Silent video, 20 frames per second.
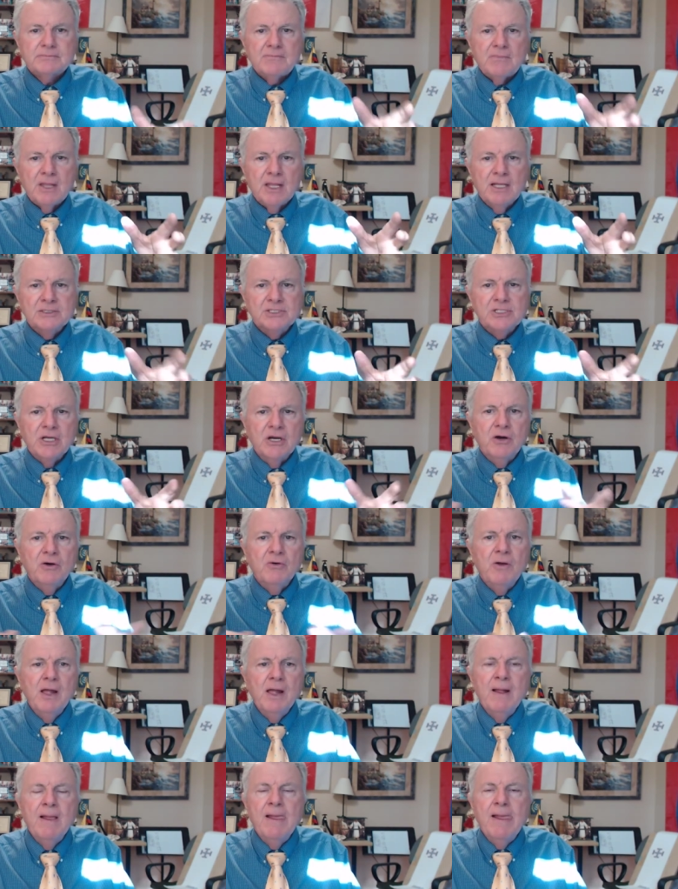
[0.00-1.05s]
And
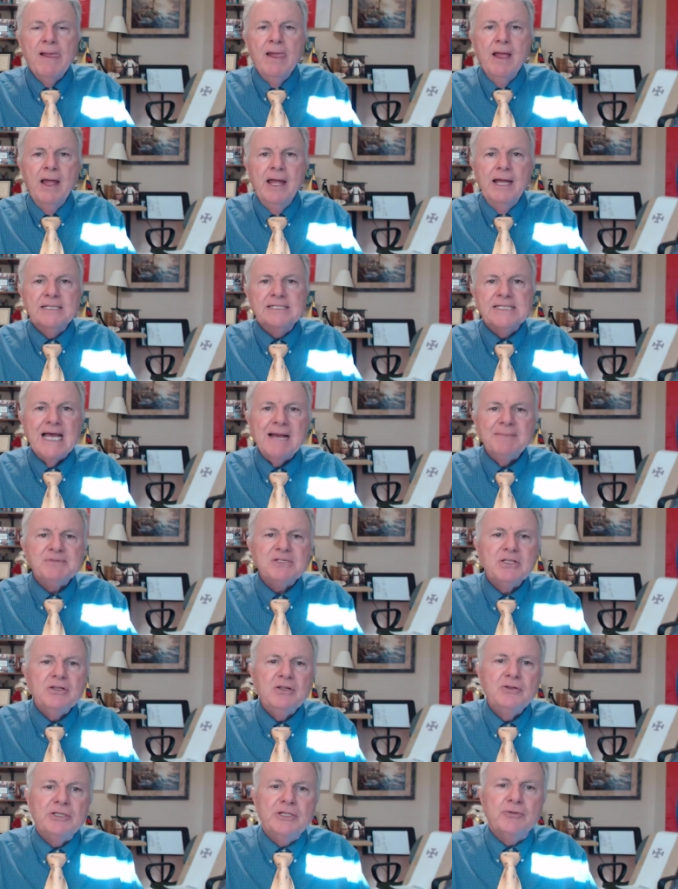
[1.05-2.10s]
so it's
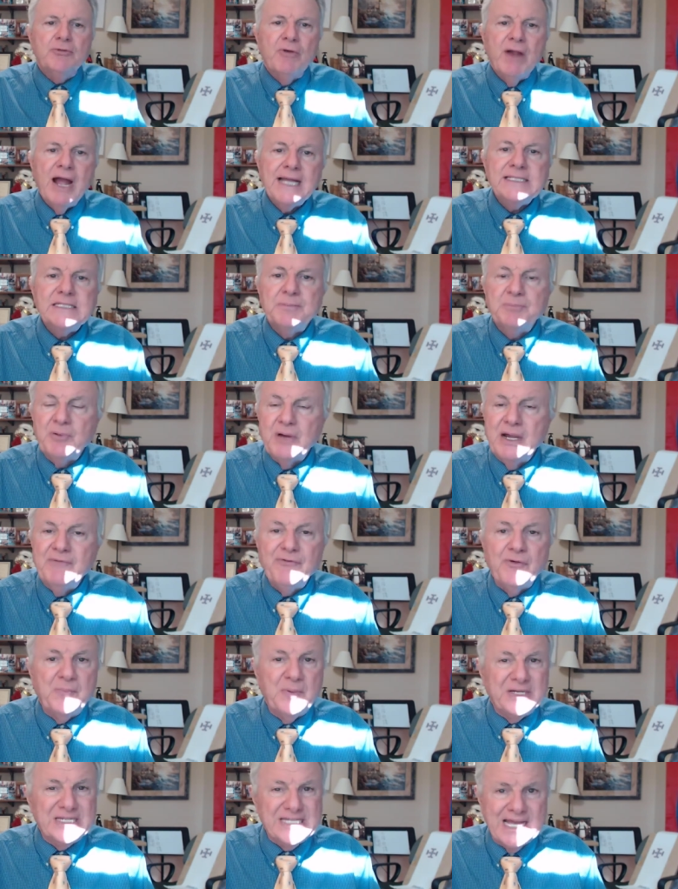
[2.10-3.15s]
absolutely right to pray
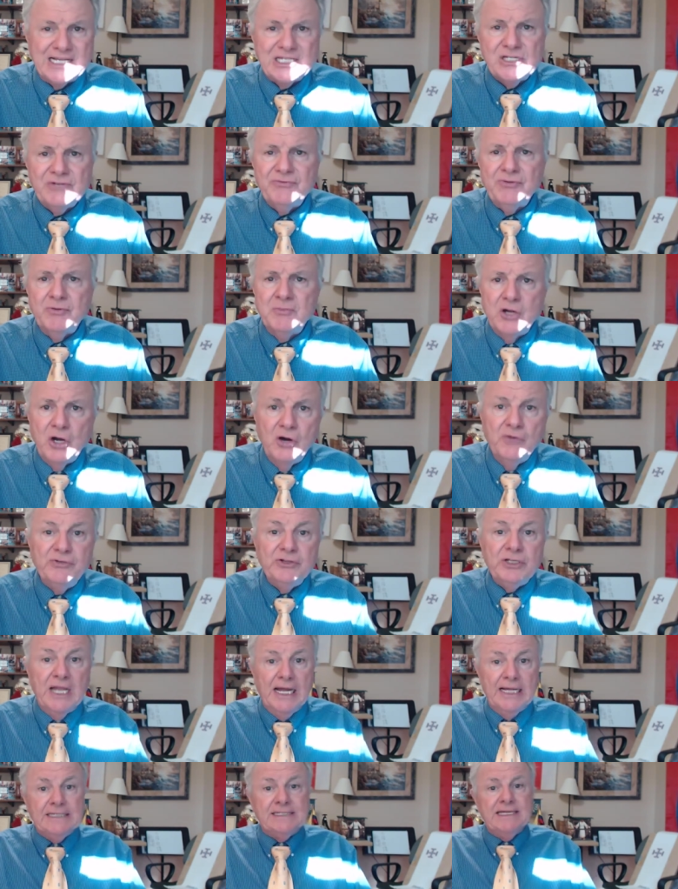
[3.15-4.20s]
for protection from COVID
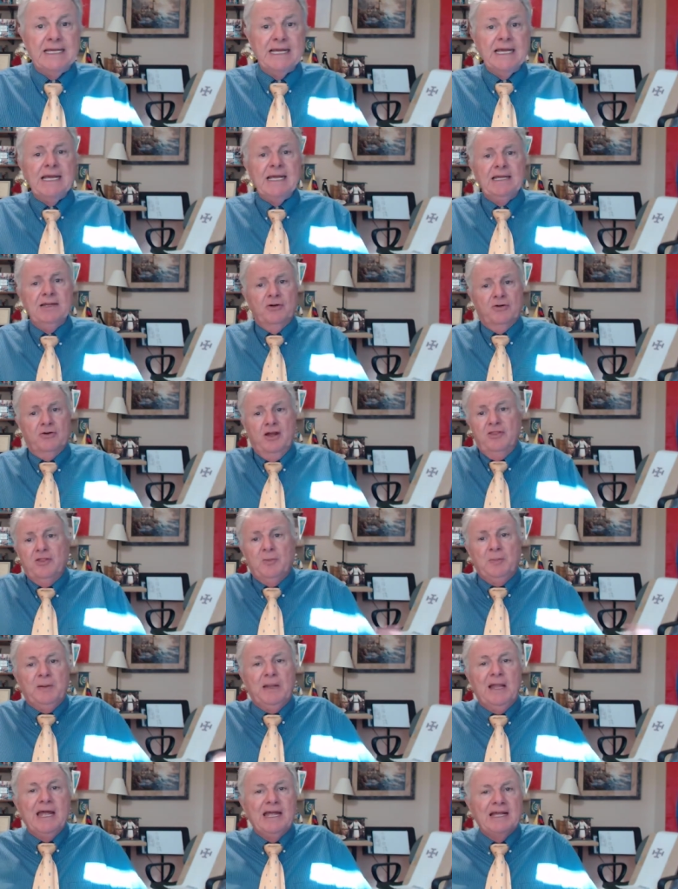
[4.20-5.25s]
19 or other
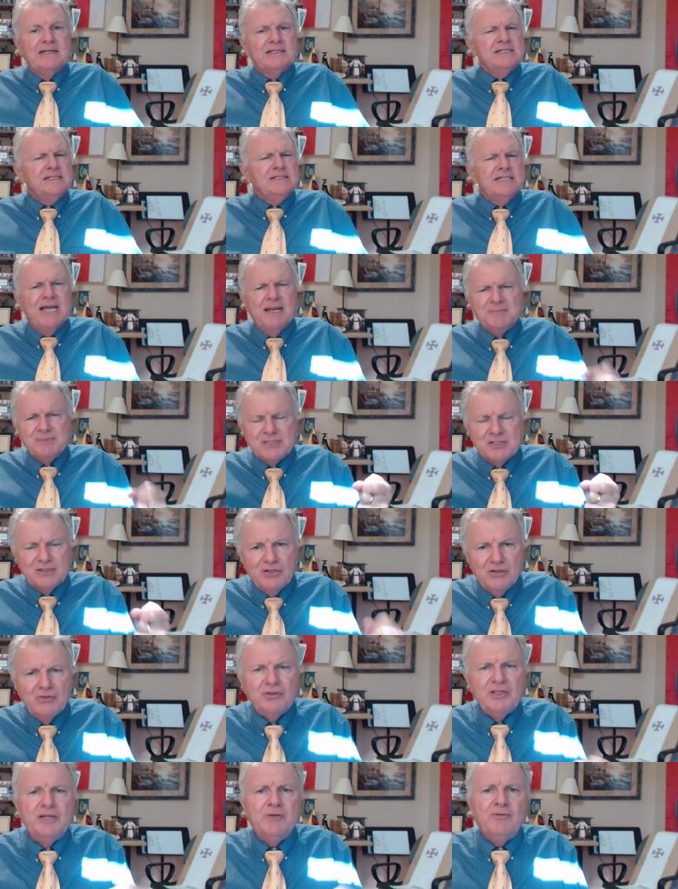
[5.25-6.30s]
plagues. It's
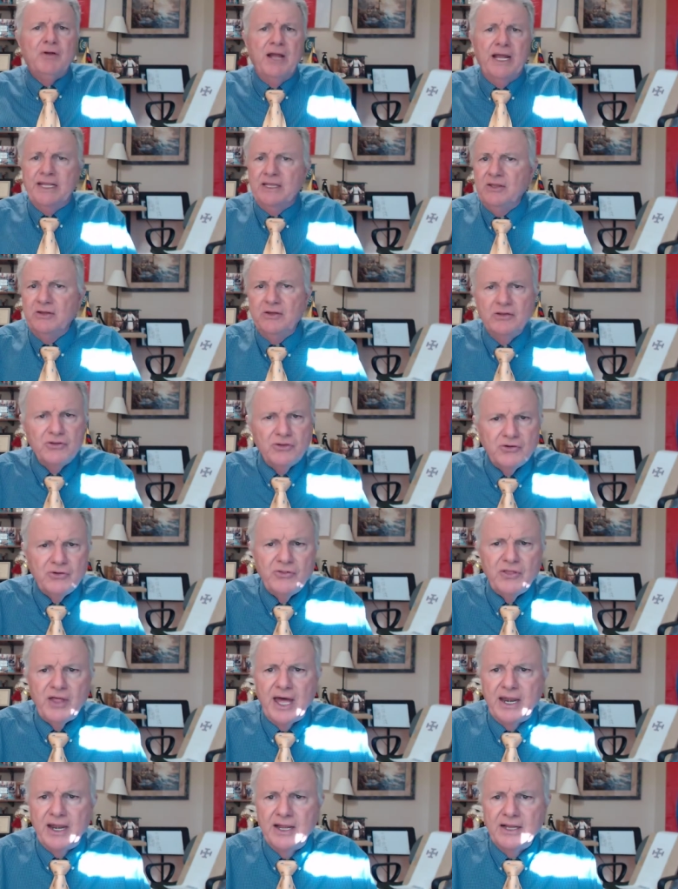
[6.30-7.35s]
absolutely right. You can do
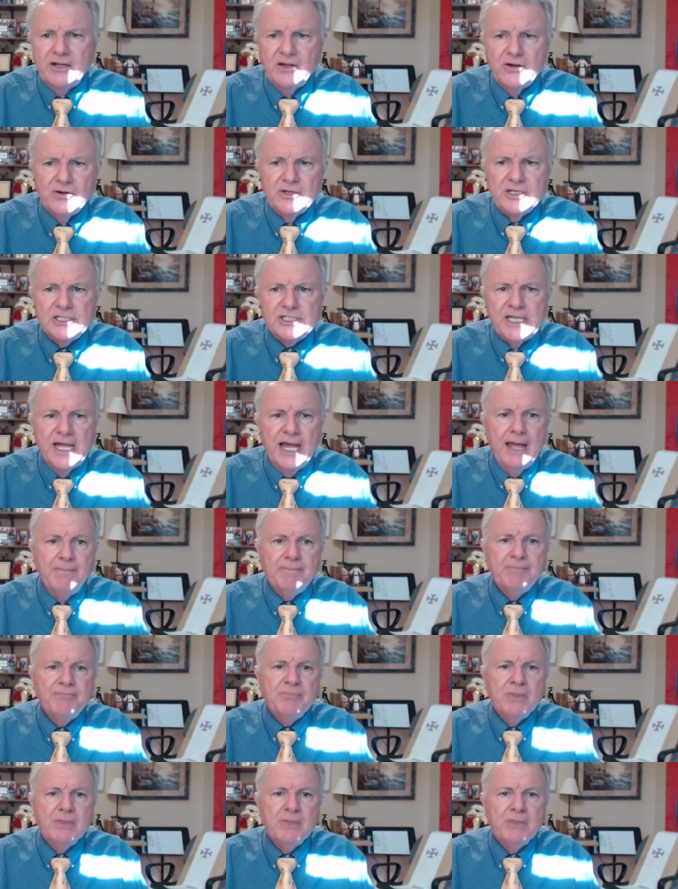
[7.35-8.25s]
that. I encourage that.